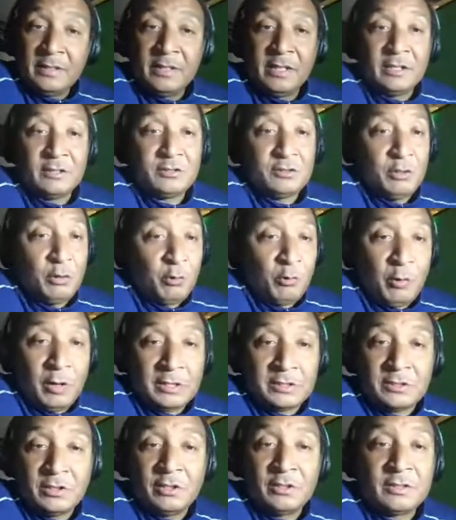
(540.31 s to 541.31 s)
there's no
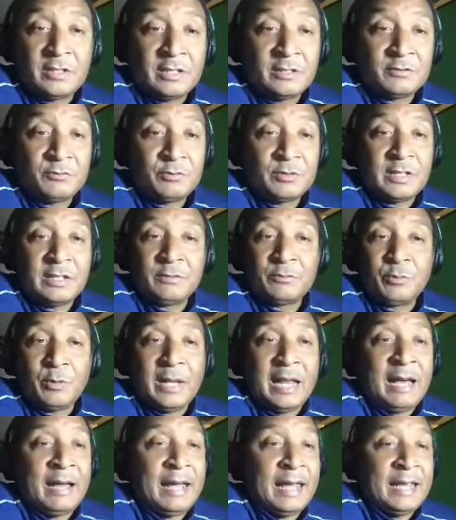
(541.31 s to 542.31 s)
question. There's
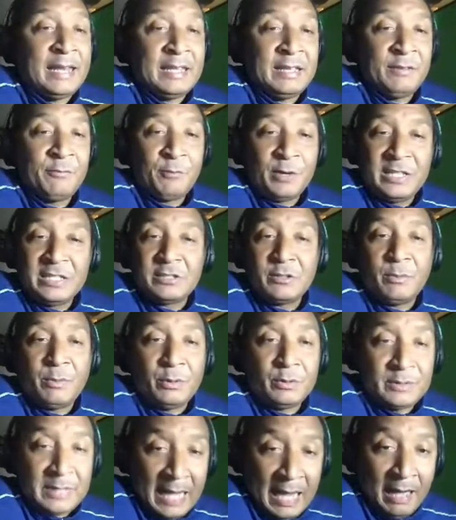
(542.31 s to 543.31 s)
without any
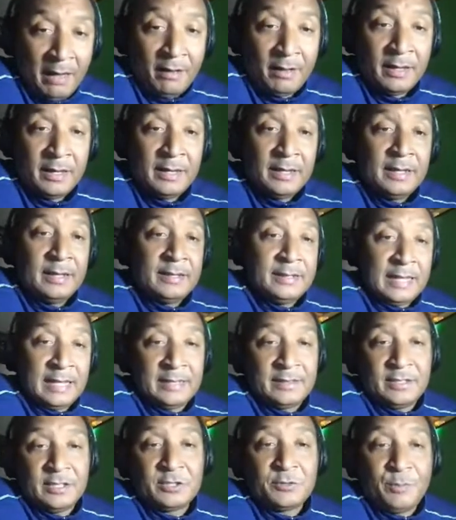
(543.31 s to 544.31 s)
reasonable doubt
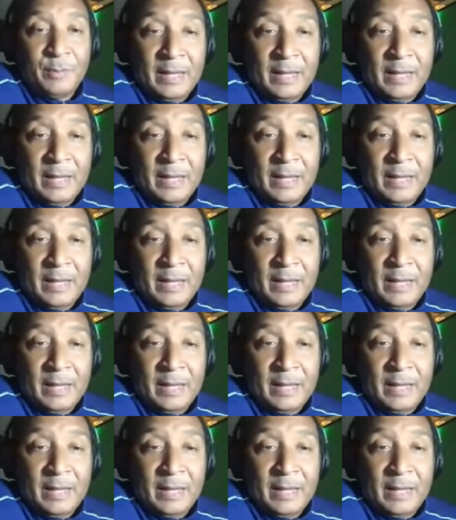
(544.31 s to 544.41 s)
that this